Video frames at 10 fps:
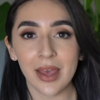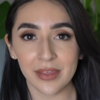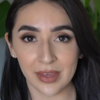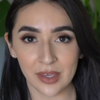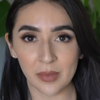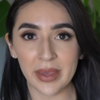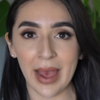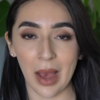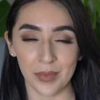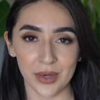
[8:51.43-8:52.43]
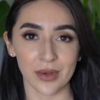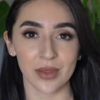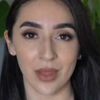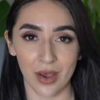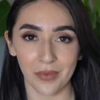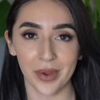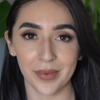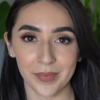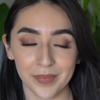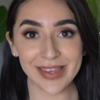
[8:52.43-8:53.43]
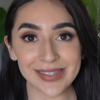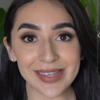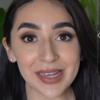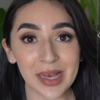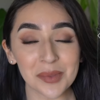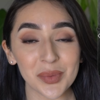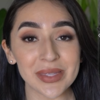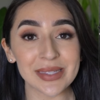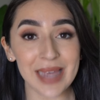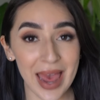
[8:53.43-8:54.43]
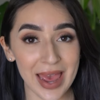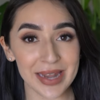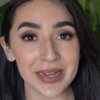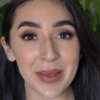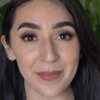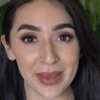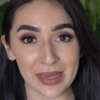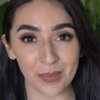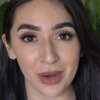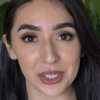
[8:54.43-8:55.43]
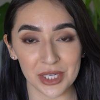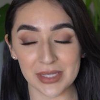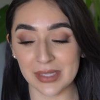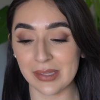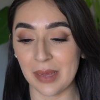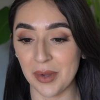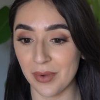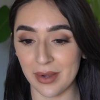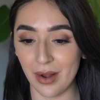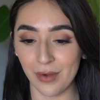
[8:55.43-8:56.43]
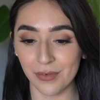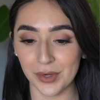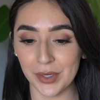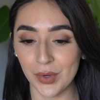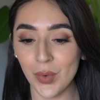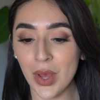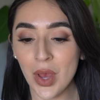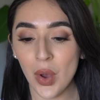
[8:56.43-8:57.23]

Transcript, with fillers: I think you'll be happier in the long run. This set comes with 10 makeup brushes. Let me read it off for you.